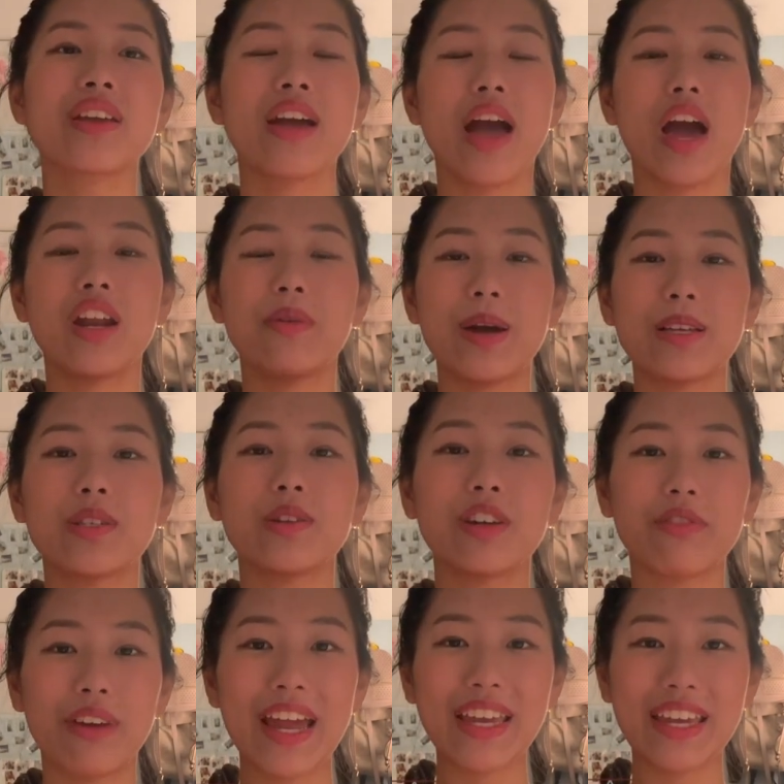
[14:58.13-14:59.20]
Anyway, so
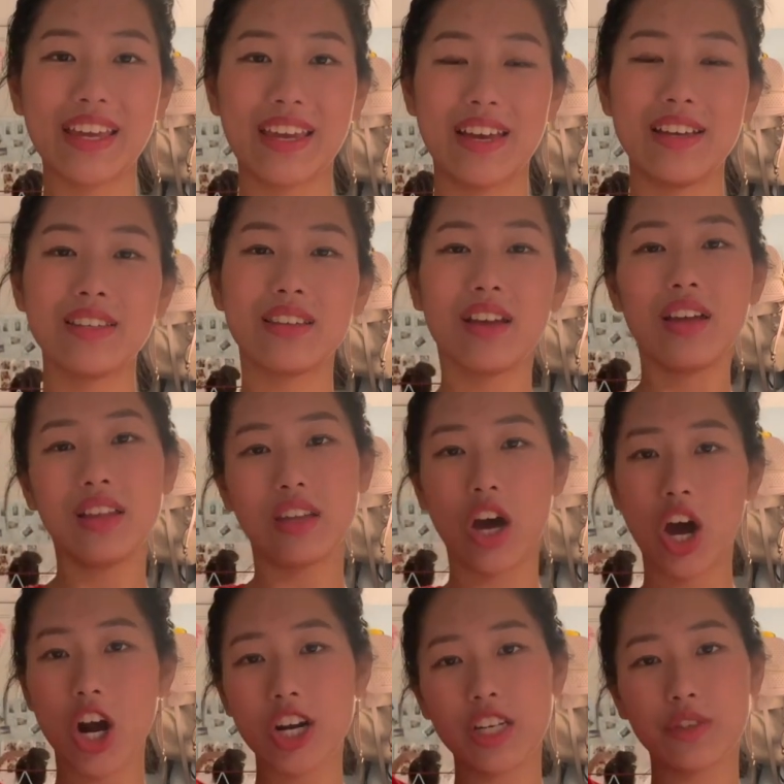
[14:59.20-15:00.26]
the ranking is, the
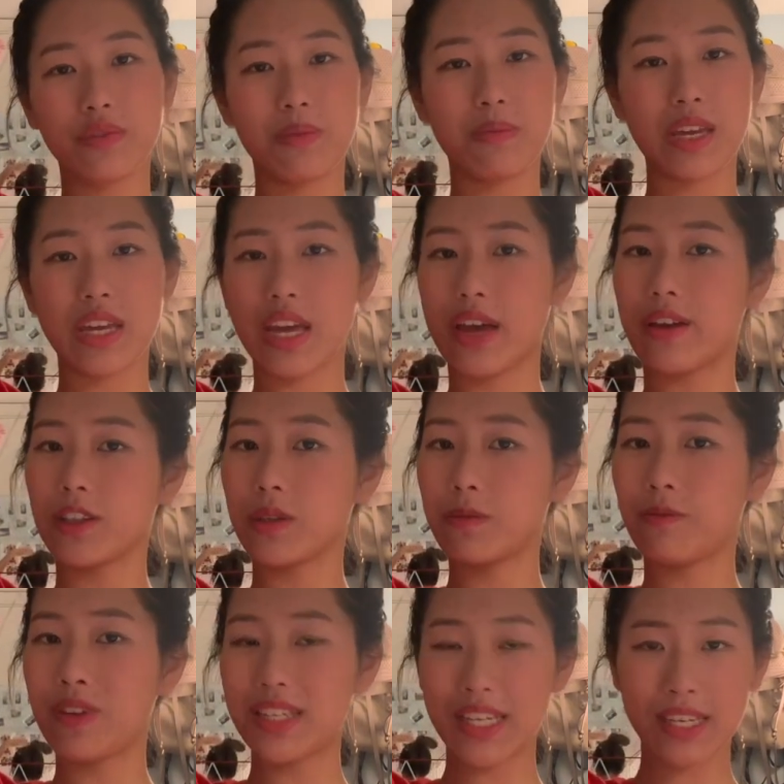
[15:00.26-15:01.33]
hardest for me is
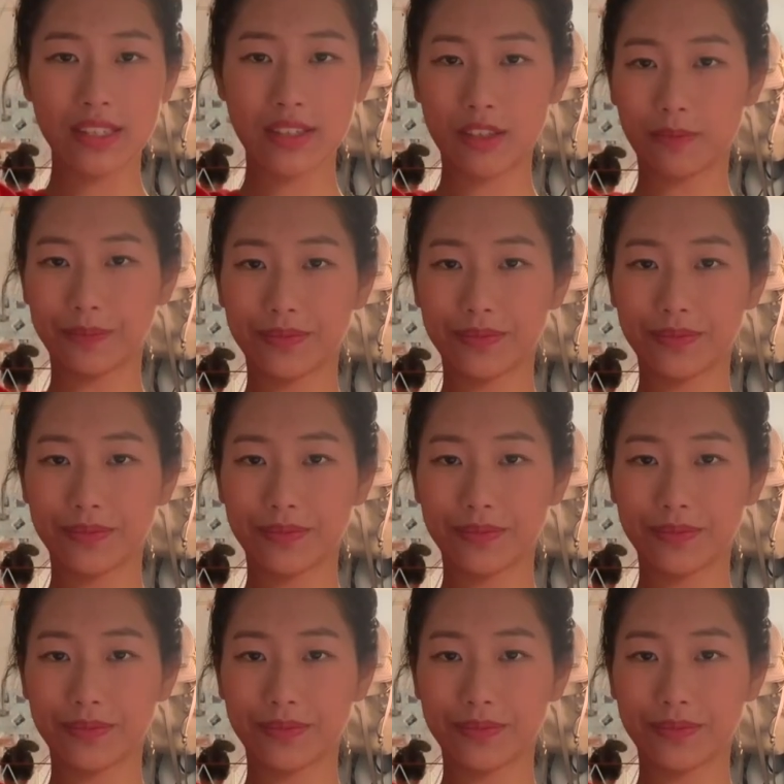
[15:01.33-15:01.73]
physics.